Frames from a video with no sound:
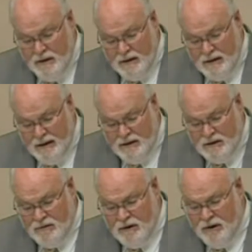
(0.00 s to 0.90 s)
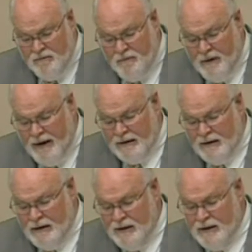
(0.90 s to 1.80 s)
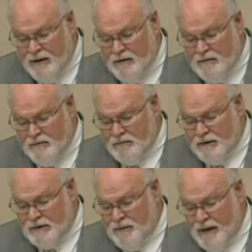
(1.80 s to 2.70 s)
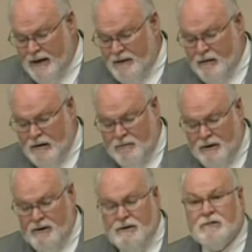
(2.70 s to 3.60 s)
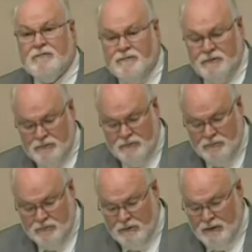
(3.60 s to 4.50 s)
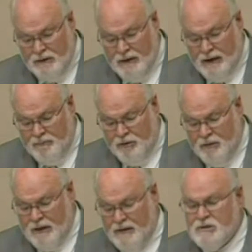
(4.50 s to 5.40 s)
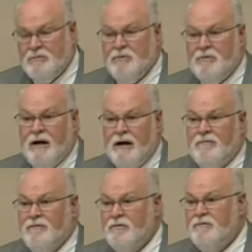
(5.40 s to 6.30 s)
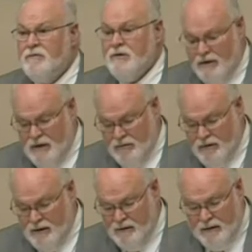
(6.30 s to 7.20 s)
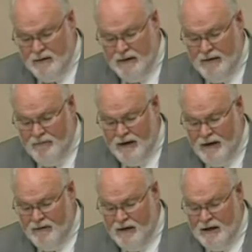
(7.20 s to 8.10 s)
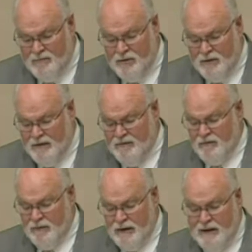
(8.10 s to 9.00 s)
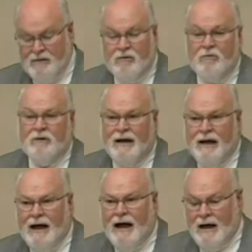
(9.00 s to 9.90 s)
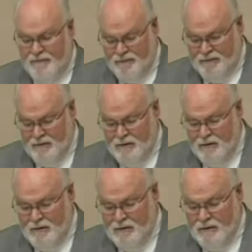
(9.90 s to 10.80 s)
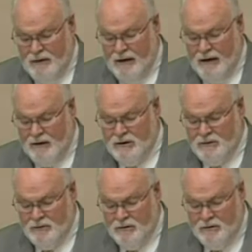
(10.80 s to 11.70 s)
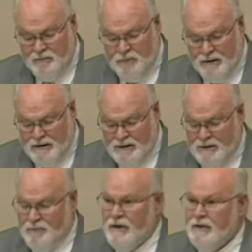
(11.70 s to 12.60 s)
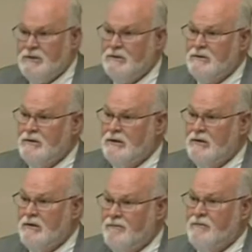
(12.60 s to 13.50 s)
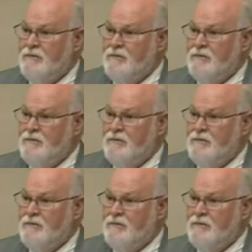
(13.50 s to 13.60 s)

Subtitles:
It's a well-known fact that here, despite our abundance of food and programs to provide food for the hungry, that we have unbelievably only half the eligible participation in the food